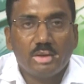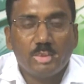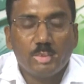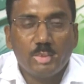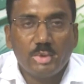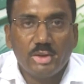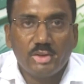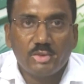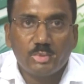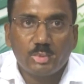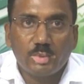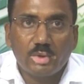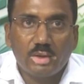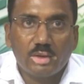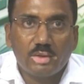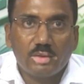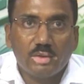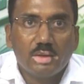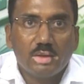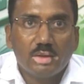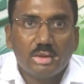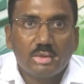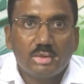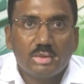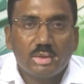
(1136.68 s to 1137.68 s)
replace parts.
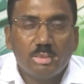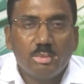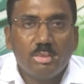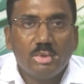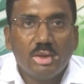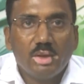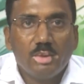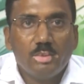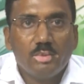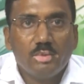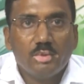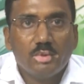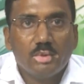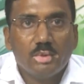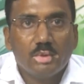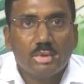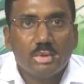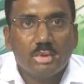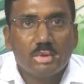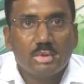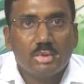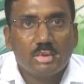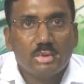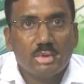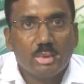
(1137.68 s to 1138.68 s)
Sometimes
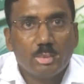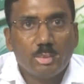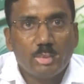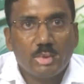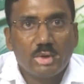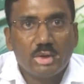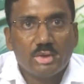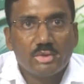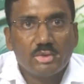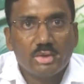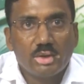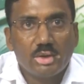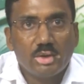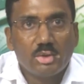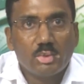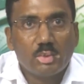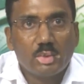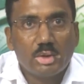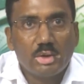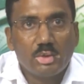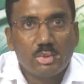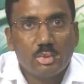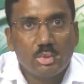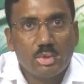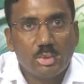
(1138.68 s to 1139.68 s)
some parts are
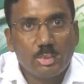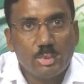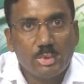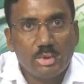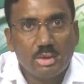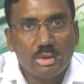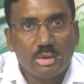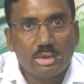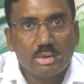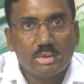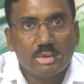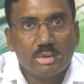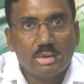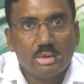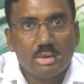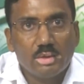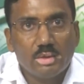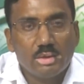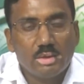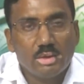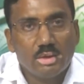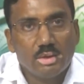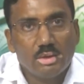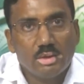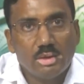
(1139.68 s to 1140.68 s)
required to repair,
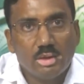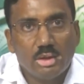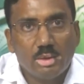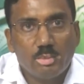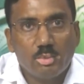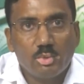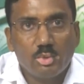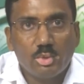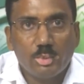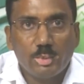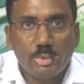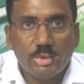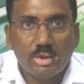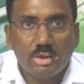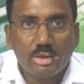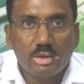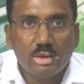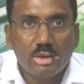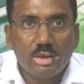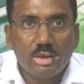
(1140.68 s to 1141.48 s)
then they have to repair,